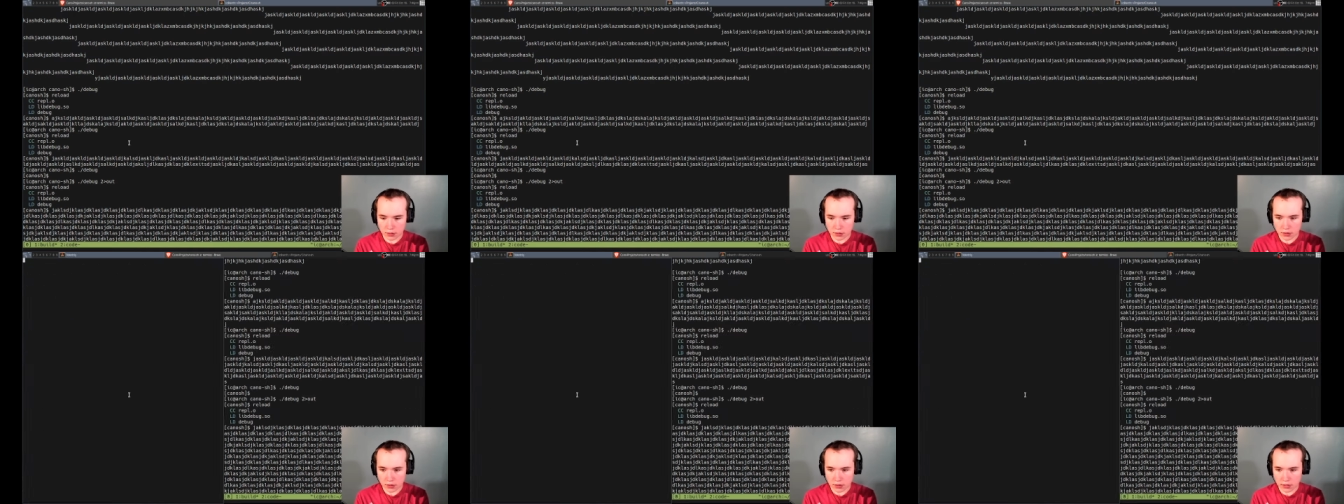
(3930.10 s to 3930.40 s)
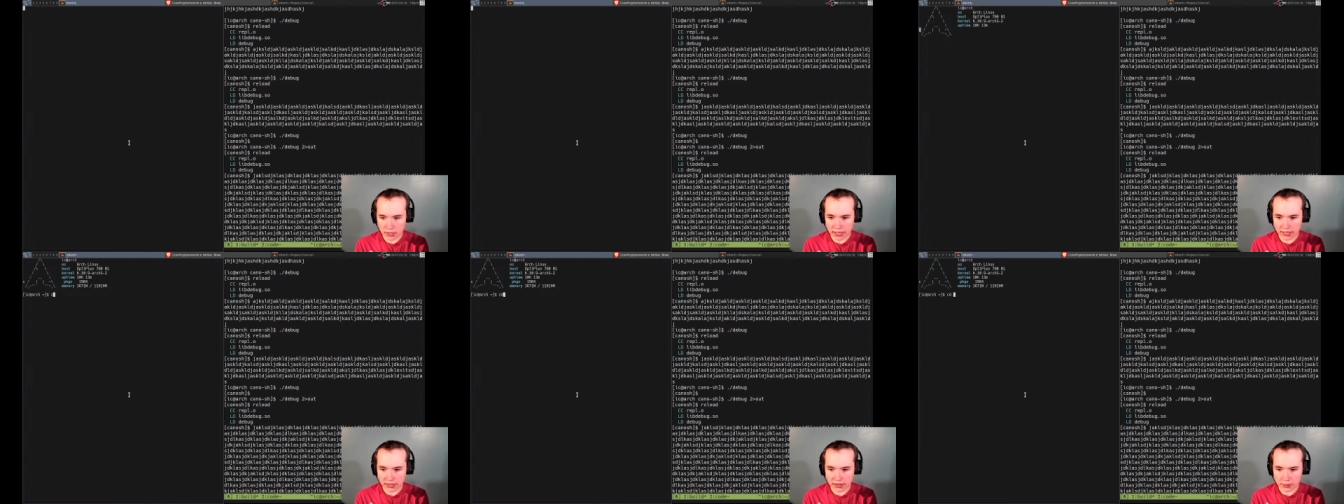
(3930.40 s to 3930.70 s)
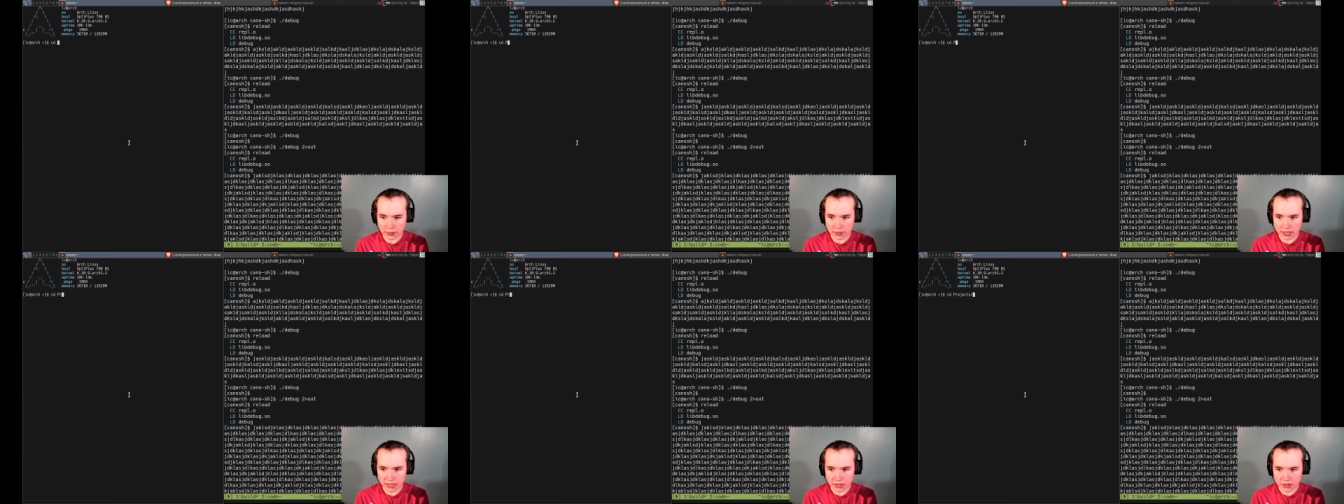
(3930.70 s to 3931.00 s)
And let
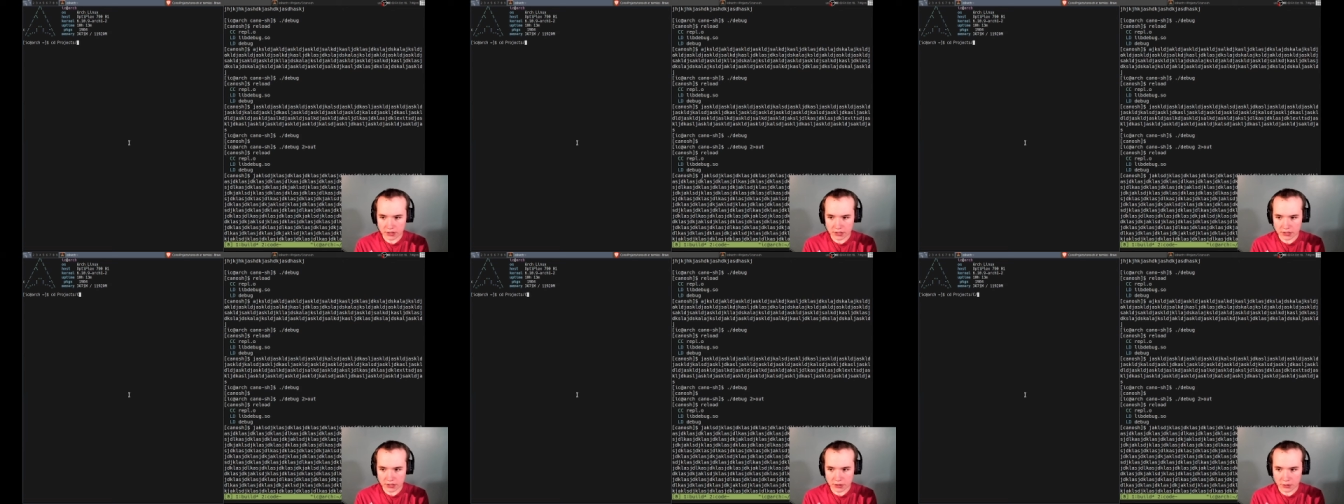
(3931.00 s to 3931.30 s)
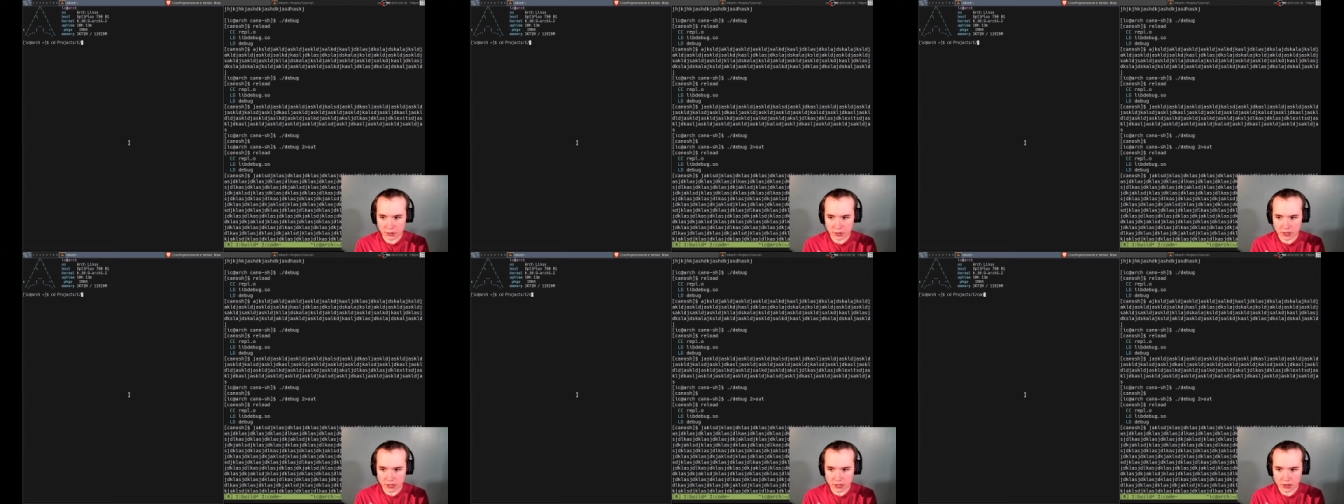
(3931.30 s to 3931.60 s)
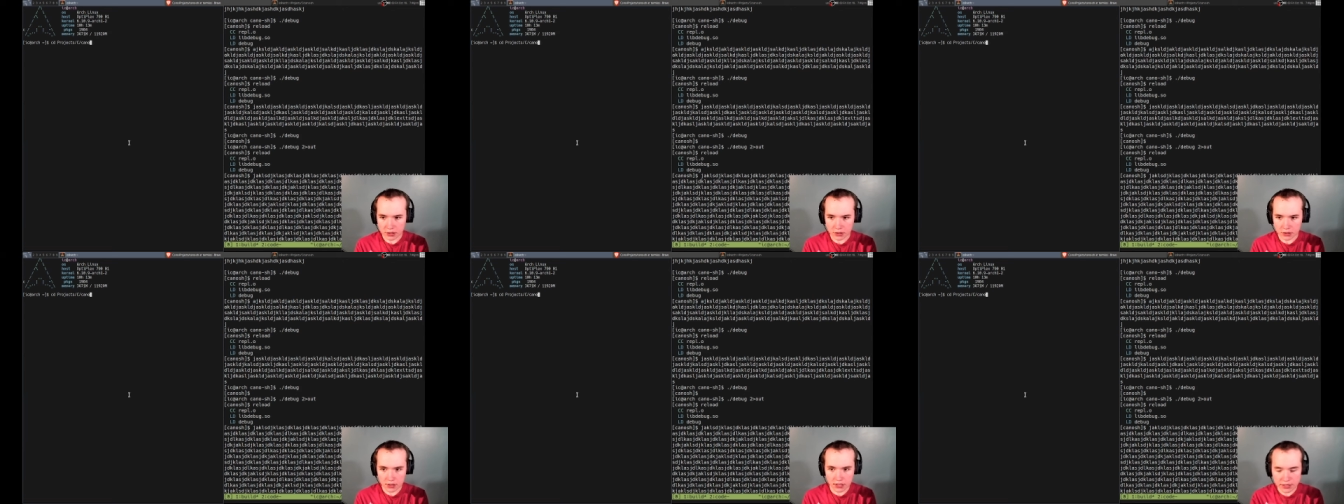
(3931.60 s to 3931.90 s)
me actually go
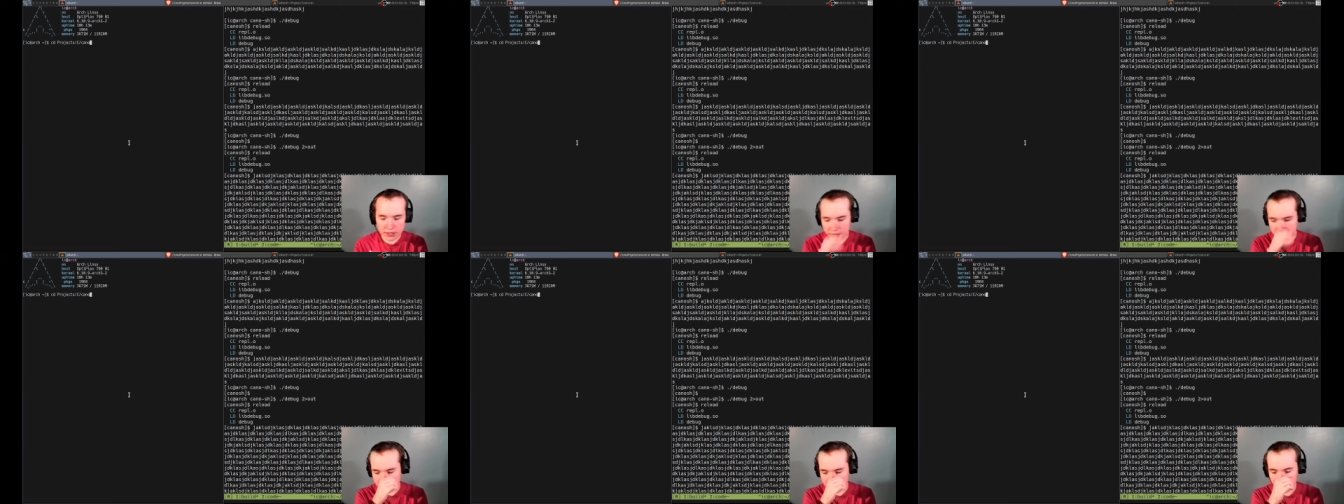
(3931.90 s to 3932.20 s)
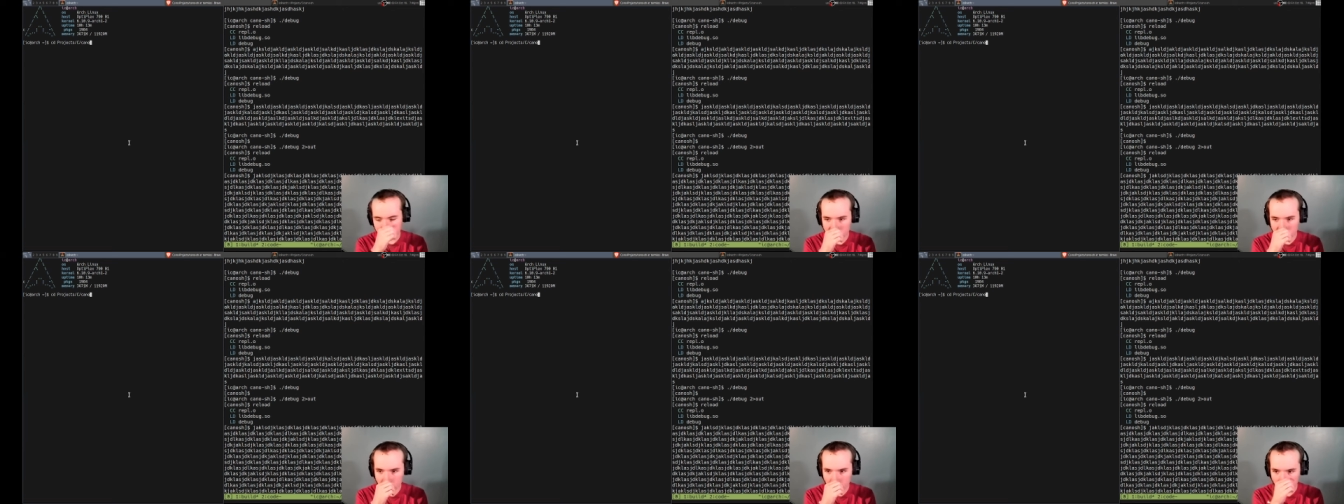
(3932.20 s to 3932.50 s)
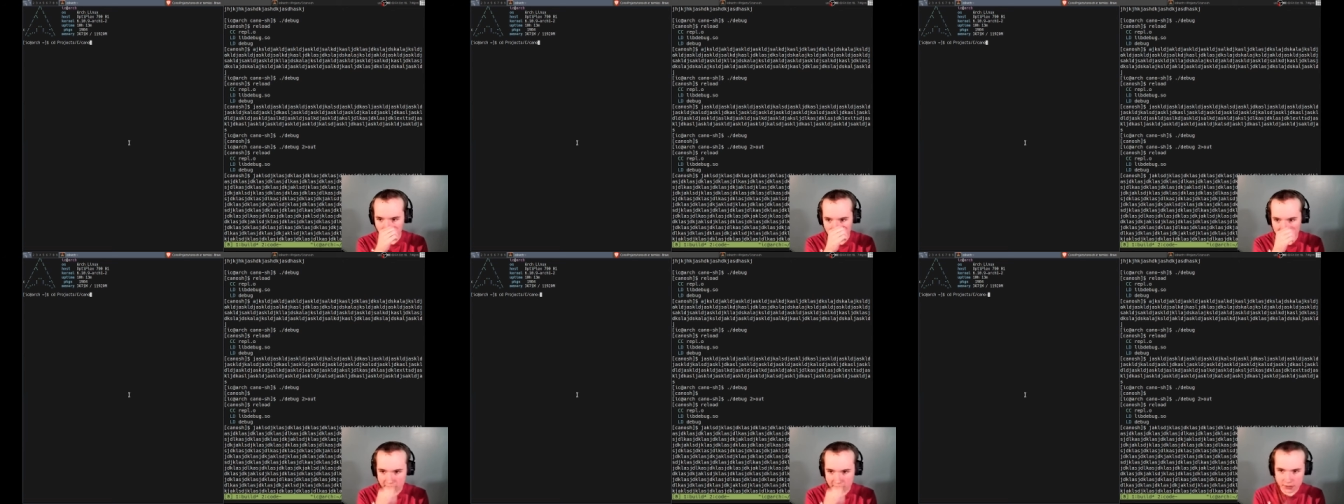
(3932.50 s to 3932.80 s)
here. There's some way to
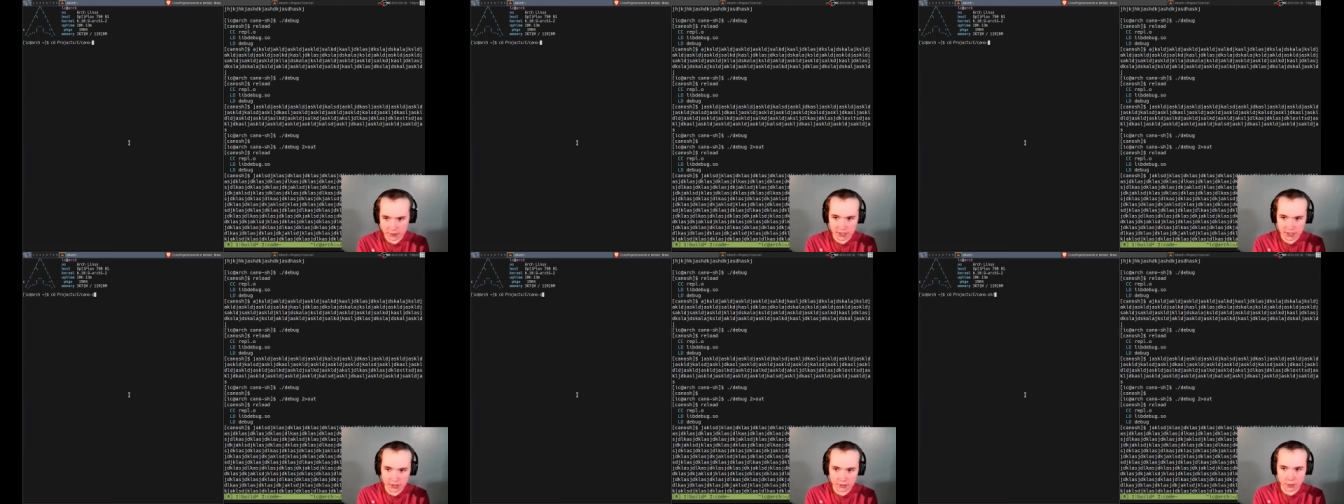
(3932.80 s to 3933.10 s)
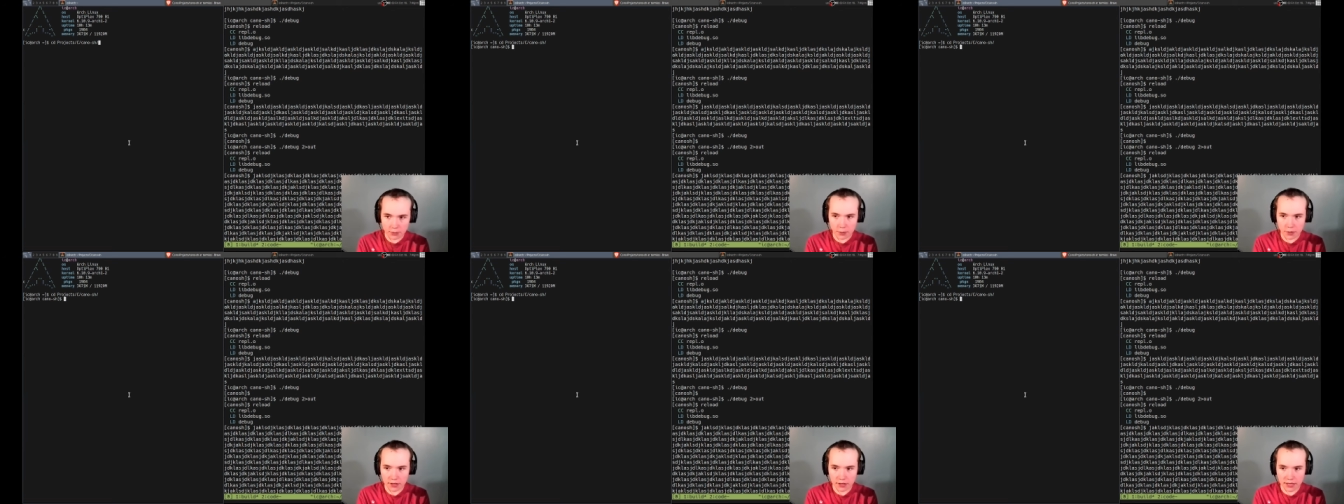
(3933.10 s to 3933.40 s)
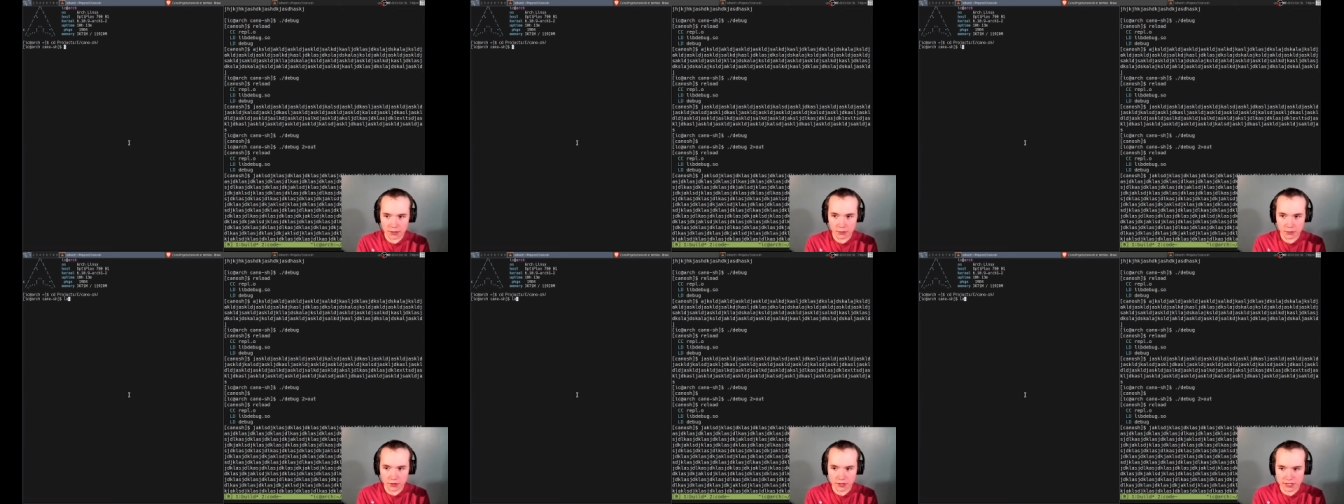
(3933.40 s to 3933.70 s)
watch it, but I don't remember how
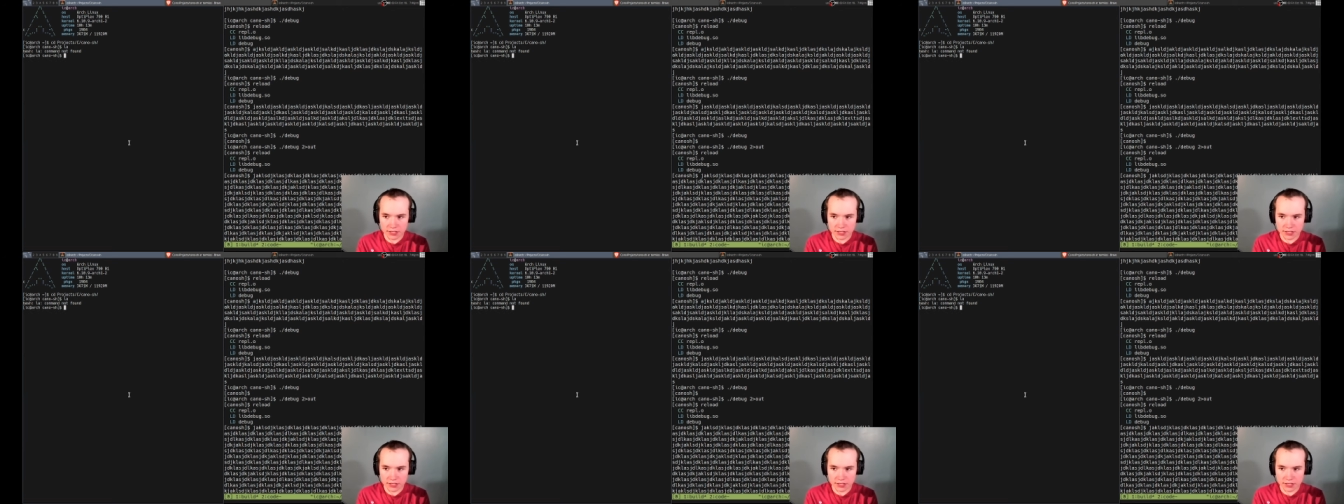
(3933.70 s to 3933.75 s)
that works.